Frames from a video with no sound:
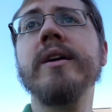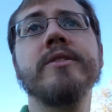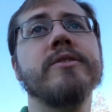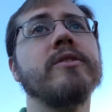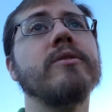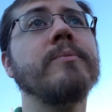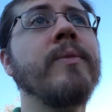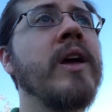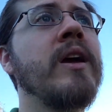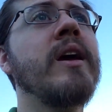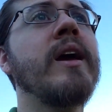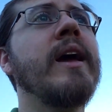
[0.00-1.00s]
So,
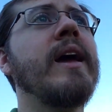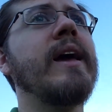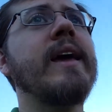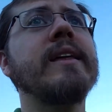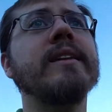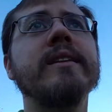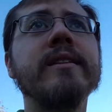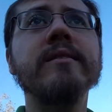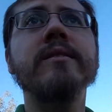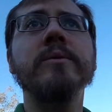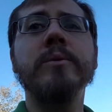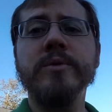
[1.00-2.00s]
and
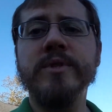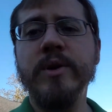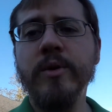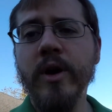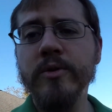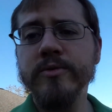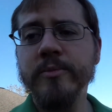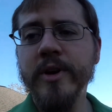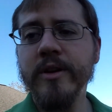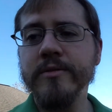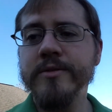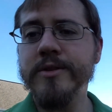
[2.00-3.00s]
we'll see what goes from
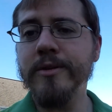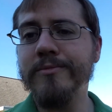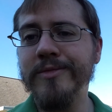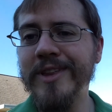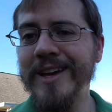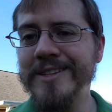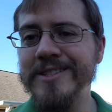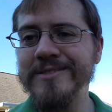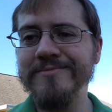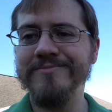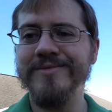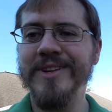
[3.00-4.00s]
here. So thanks
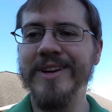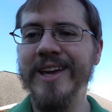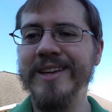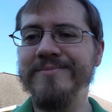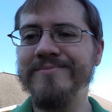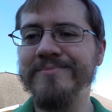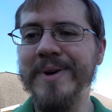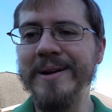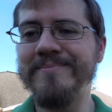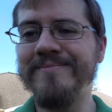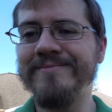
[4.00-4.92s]
again, bye.